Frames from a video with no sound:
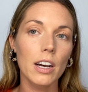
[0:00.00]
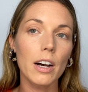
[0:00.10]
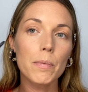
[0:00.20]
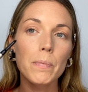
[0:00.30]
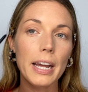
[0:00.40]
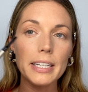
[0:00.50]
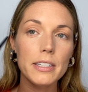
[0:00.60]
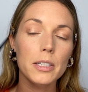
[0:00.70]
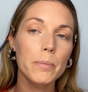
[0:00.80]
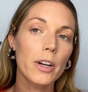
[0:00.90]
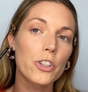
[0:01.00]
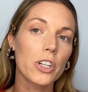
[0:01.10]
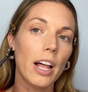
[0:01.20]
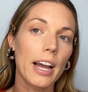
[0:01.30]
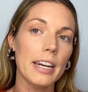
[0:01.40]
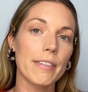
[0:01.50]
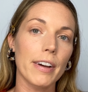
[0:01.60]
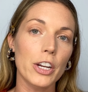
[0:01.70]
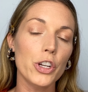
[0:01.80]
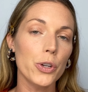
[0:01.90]
a nice smudged line if
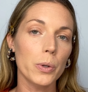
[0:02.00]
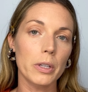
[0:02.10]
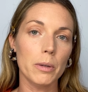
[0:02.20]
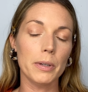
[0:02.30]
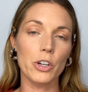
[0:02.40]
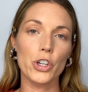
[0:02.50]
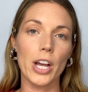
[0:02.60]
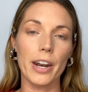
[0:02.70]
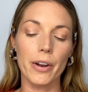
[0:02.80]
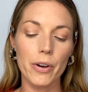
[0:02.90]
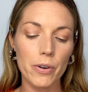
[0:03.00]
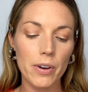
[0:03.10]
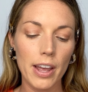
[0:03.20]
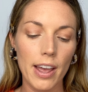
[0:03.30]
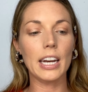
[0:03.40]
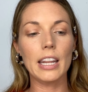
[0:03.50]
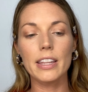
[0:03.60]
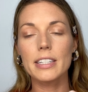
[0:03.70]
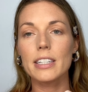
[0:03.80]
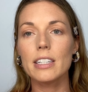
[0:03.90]
I do a little bit of shadow. And
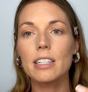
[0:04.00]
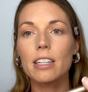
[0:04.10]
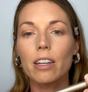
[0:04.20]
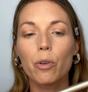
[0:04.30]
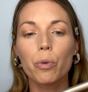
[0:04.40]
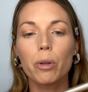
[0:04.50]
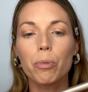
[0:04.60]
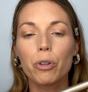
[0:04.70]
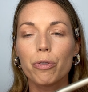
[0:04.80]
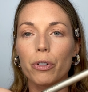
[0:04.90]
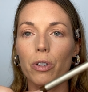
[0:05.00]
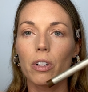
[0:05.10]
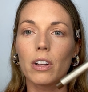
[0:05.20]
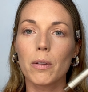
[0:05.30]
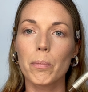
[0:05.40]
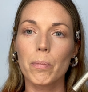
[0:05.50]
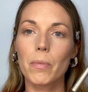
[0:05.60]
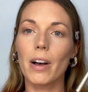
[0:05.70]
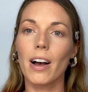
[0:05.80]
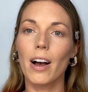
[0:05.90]
this is a really beautiful
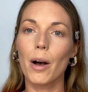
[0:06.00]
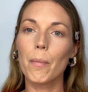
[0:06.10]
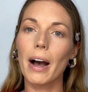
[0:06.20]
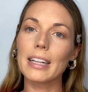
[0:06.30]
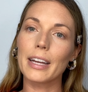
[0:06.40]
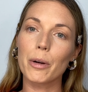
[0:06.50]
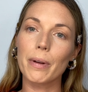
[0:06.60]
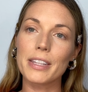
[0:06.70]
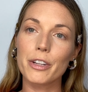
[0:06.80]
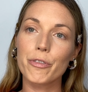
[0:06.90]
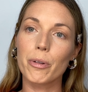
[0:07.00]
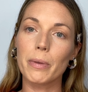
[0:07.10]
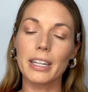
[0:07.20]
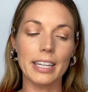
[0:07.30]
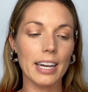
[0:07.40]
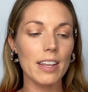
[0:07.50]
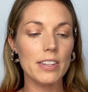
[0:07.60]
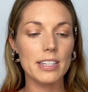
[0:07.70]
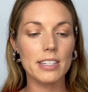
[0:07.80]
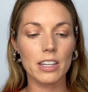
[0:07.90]
eyeliner pencil from Ilia.
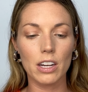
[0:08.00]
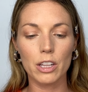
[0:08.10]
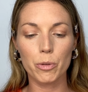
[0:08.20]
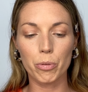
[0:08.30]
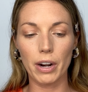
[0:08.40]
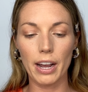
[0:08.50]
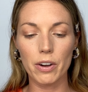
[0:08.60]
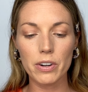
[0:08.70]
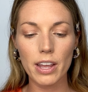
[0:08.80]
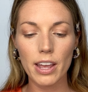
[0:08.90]
This is the color Brown.